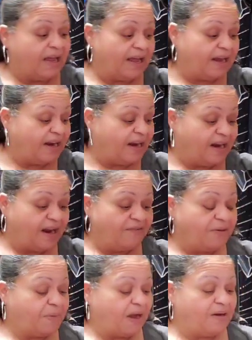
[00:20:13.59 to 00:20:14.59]
any and
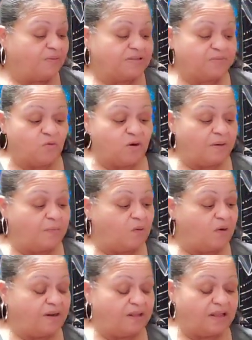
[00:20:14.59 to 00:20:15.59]
everybody was more
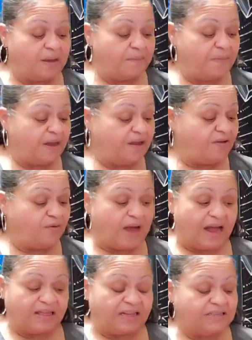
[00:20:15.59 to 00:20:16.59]
important than me you
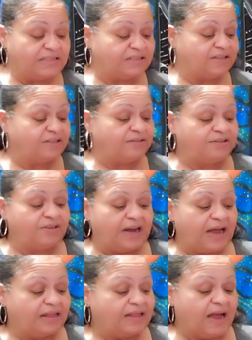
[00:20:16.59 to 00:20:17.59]
got this to do you
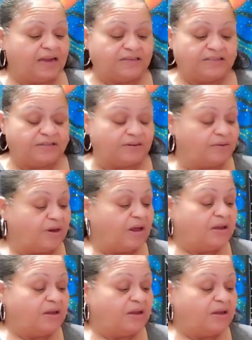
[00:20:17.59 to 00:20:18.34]
got that to do